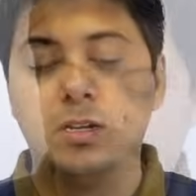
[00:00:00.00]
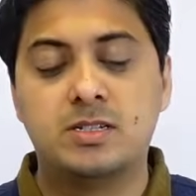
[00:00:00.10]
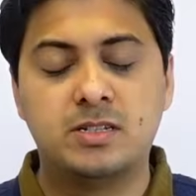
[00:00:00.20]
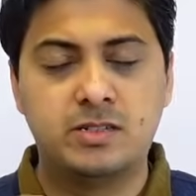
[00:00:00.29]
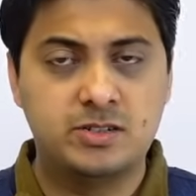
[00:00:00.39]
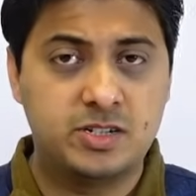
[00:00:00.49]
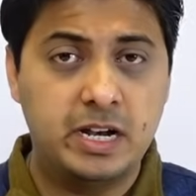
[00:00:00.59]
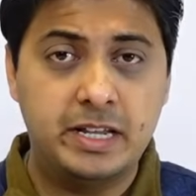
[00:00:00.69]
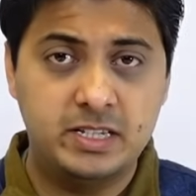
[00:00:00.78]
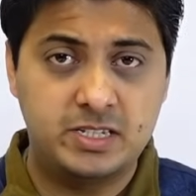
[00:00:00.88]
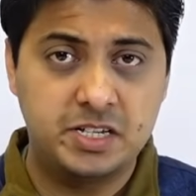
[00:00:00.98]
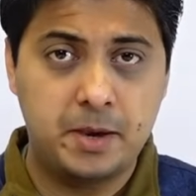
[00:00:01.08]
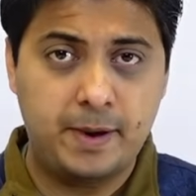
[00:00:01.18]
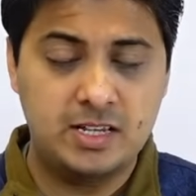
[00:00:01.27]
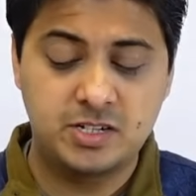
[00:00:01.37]
since it's a DC
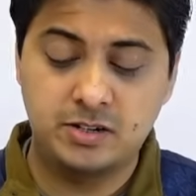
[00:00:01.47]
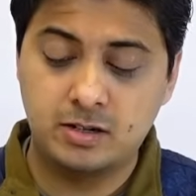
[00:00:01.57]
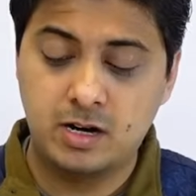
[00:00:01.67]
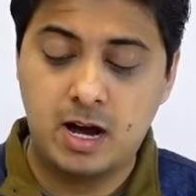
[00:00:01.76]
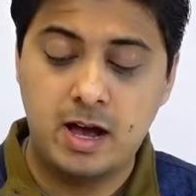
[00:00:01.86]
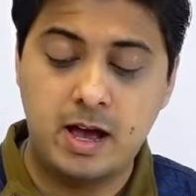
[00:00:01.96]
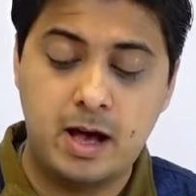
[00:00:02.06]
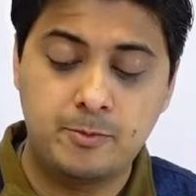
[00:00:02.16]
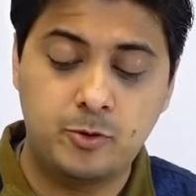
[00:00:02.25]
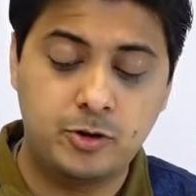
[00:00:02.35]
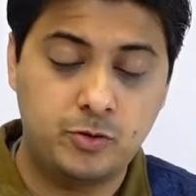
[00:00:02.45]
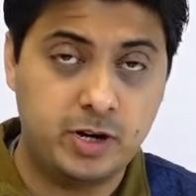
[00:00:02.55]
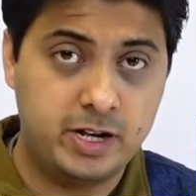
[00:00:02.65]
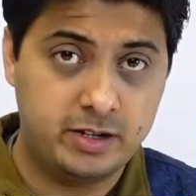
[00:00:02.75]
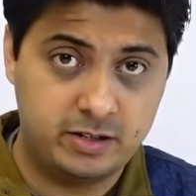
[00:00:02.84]
capacitor I am going to
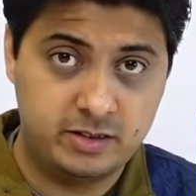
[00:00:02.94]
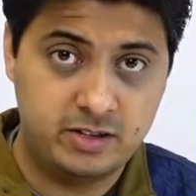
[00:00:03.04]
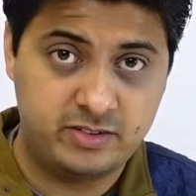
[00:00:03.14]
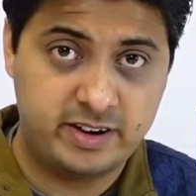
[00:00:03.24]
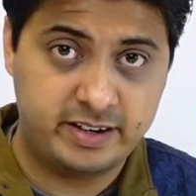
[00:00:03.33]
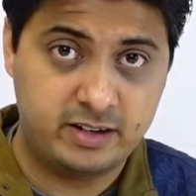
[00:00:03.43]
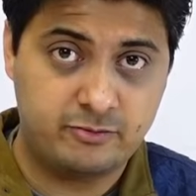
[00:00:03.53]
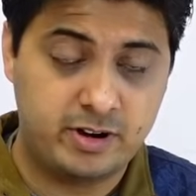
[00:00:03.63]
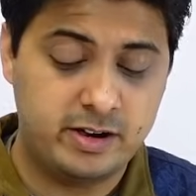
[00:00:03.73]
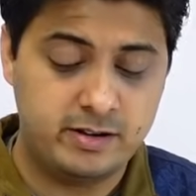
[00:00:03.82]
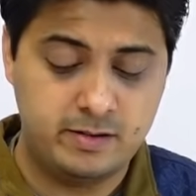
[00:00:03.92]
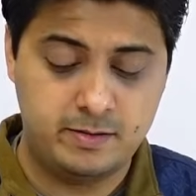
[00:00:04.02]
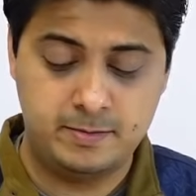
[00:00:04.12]
connect this rectifier